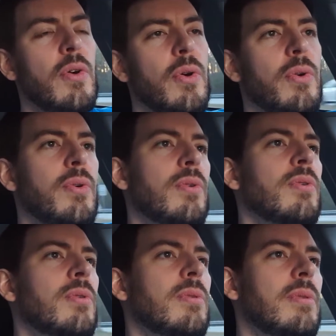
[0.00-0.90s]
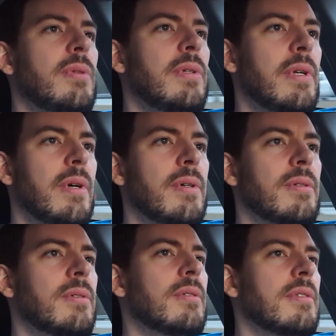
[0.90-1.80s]
who, you know,
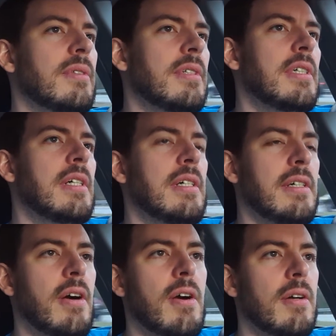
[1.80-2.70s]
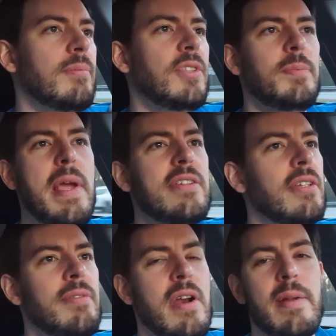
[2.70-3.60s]
are just
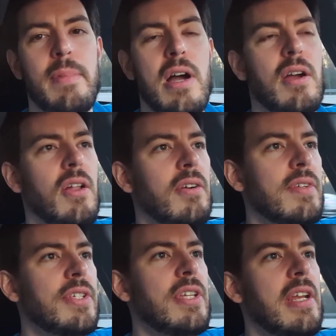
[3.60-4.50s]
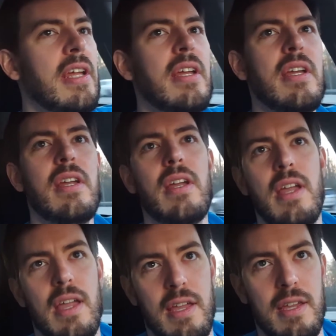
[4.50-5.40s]
basically running amok all over the city,
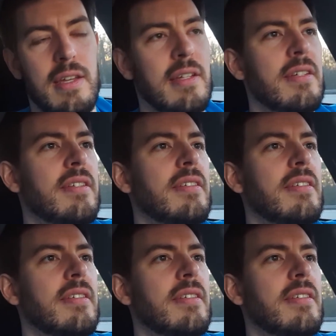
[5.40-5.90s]
and